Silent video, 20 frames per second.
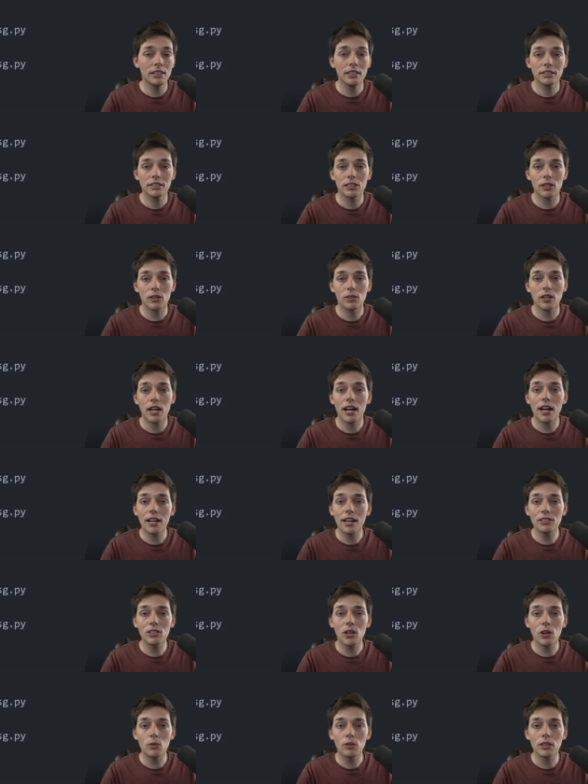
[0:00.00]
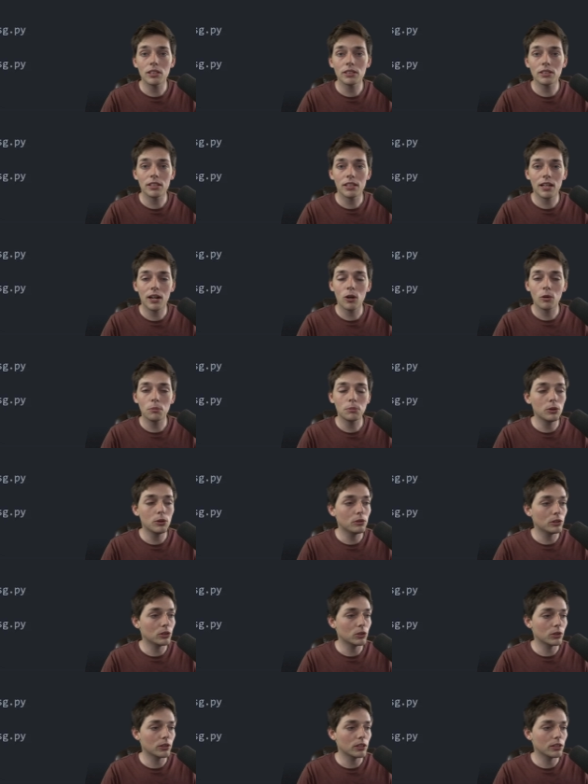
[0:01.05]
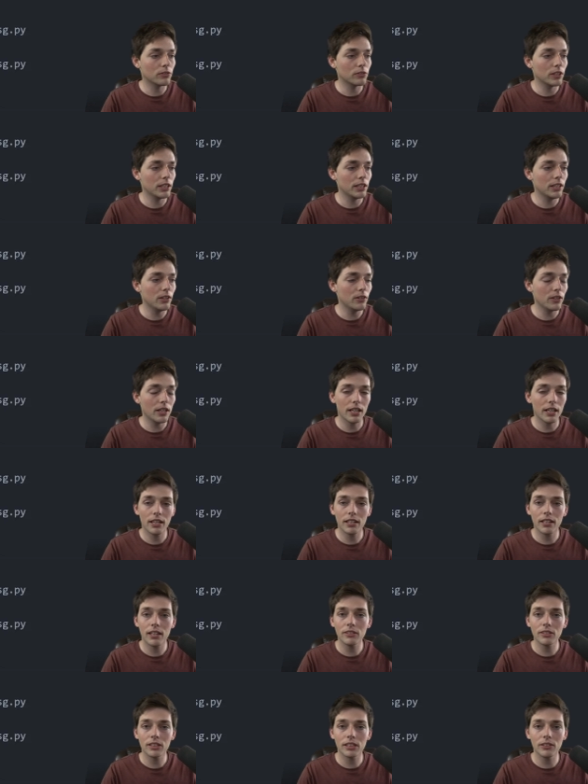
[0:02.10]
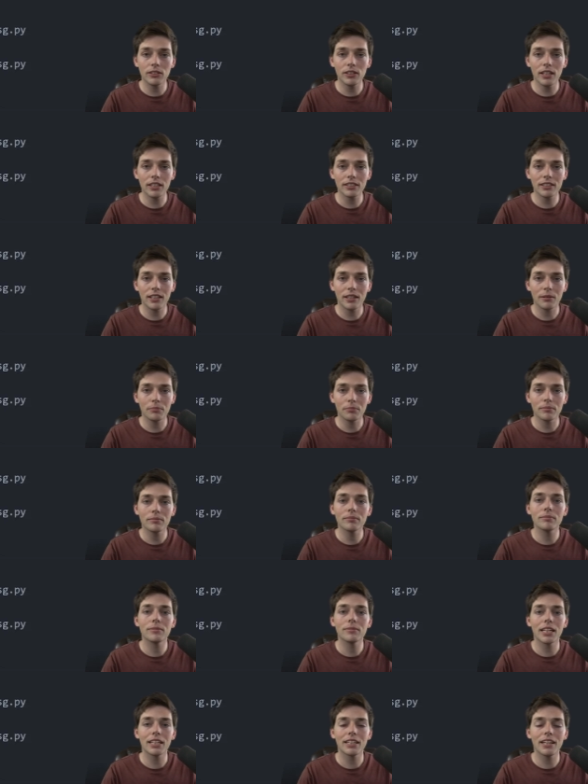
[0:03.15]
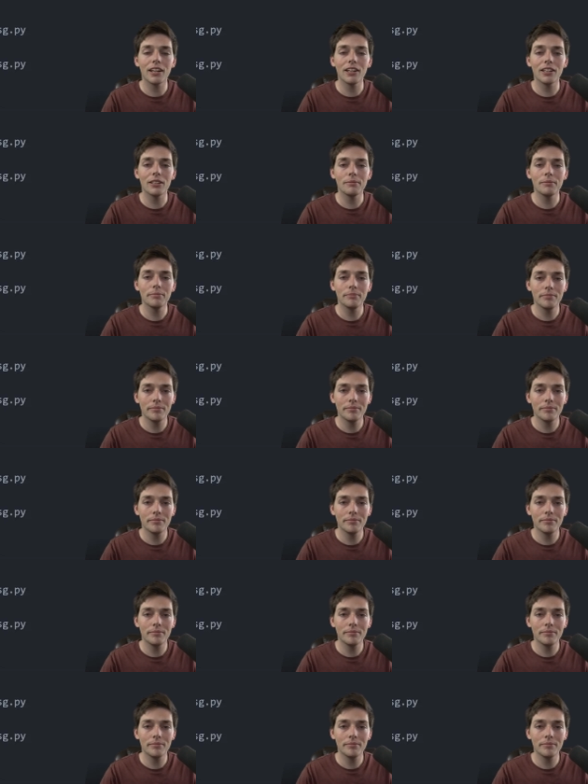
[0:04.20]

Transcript: So as always, I hope you enjoyed this video, and I'll see you next time. Take care.